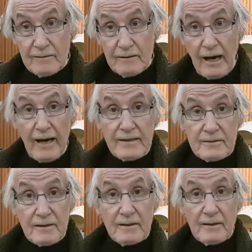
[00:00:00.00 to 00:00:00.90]
Guys,
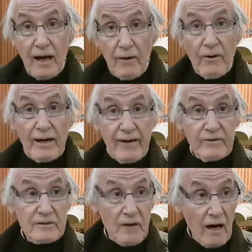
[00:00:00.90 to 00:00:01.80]
I want to have
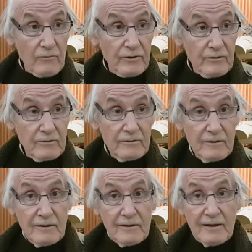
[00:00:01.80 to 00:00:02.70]
this talk with you.
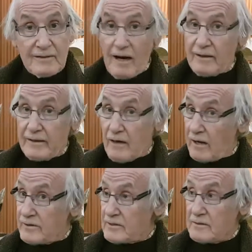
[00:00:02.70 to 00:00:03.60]
It's not like
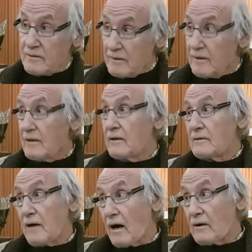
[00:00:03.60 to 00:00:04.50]
God just
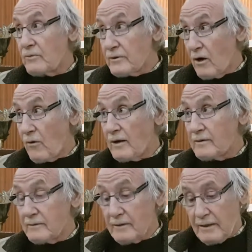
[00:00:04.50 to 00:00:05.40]
talking with Noah.
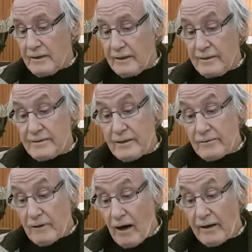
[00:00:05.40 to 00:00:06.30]
He's here
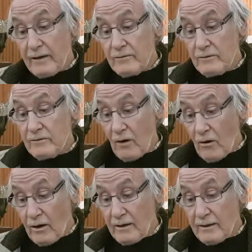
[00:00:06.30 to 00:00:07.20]
talking to
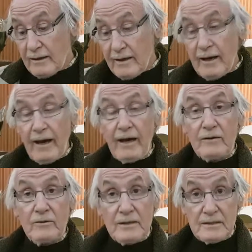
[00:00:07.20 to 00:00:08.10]
Noah and
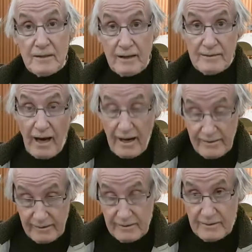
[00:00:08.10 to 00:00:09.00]
to his sons. I
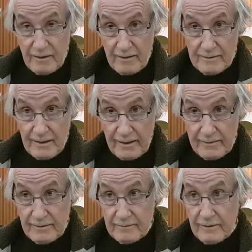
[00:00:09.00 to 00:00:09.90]
think he's on
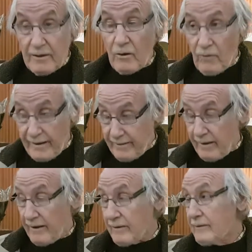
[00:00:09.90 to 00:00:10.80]
site right
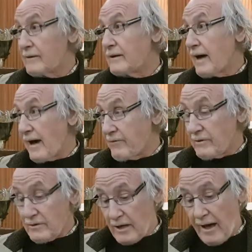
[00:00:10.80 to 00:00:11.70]
there
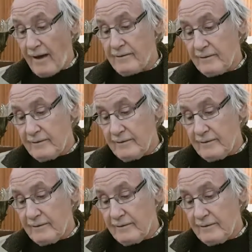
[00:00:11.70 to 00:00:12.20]
having the chat.